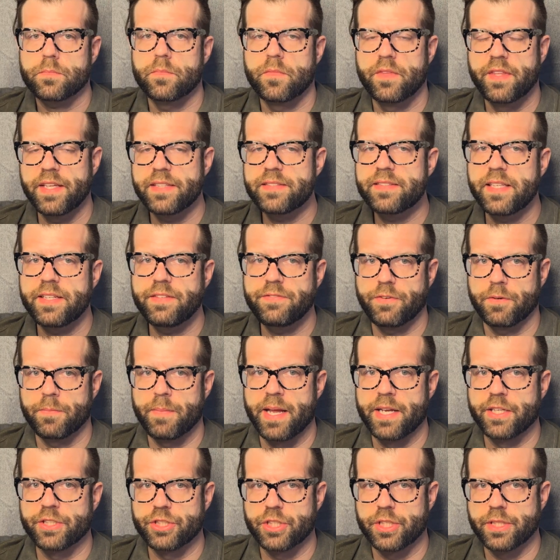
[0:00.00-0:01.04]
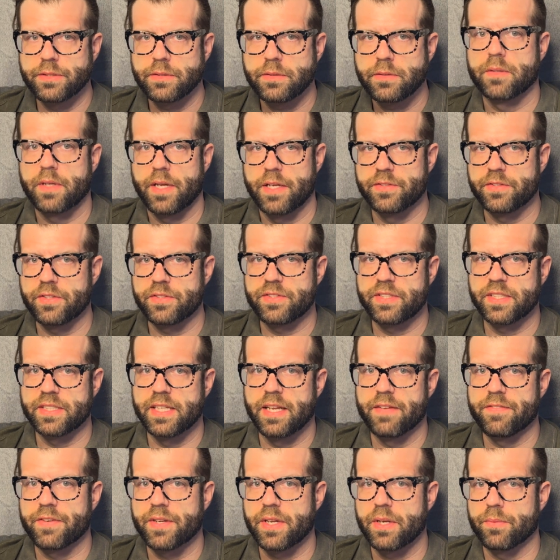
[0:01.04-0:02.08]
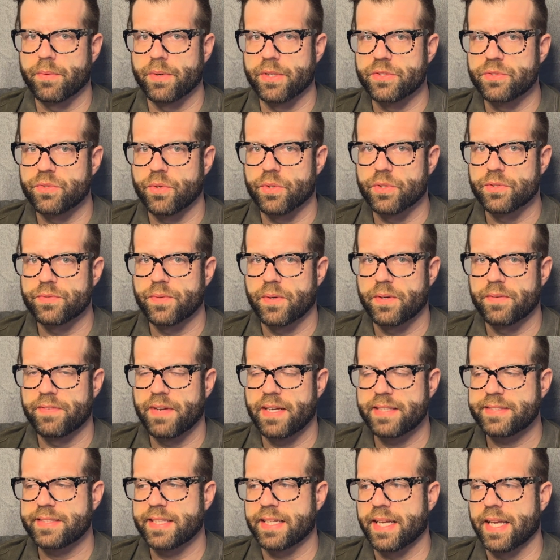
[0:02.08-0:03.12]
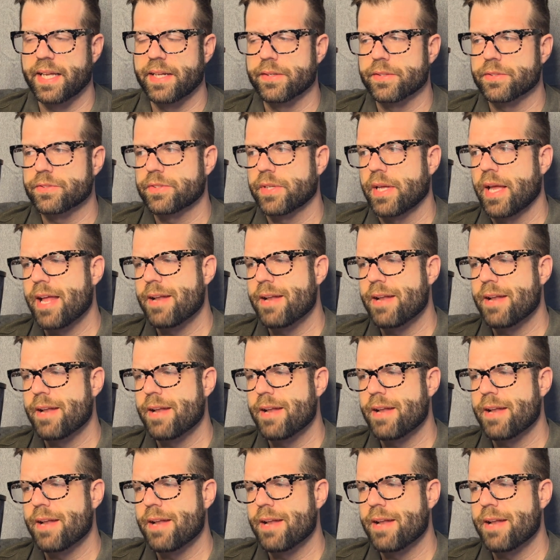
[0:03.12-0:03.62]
This information is a significant resource for investigators.